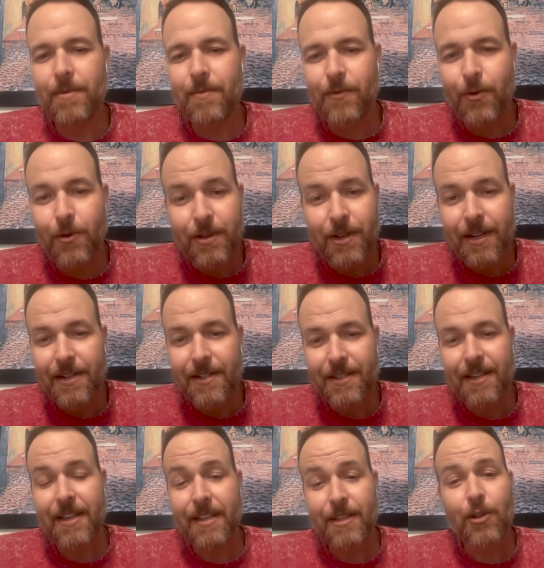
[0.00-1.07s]
14
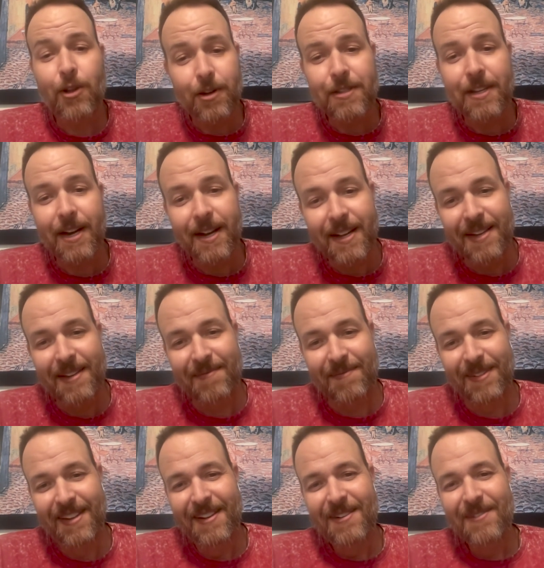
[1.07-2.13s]
to, it's a long time
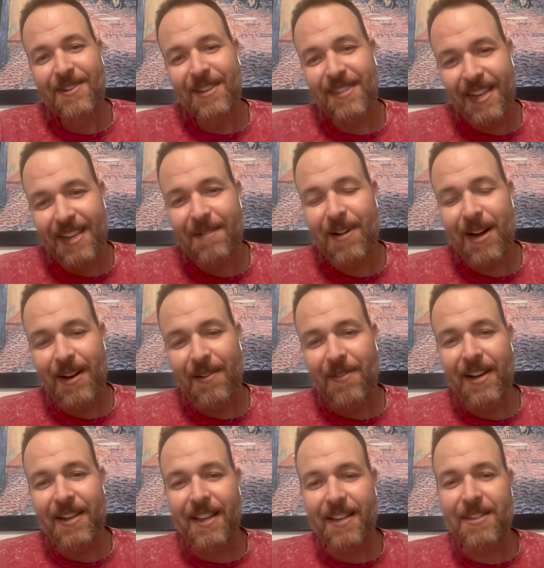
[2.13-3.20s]
yeah. when you think about it,
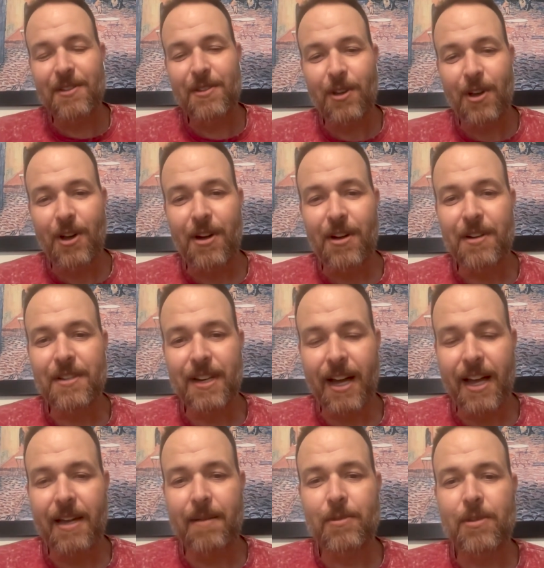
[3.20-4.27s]
right? That's a long
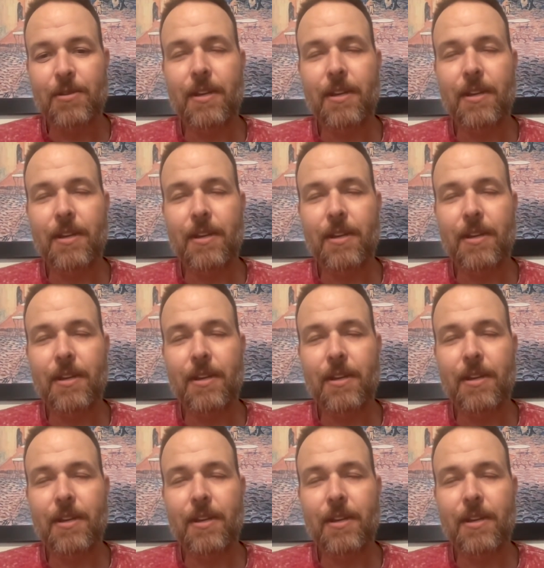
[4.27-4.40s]
time.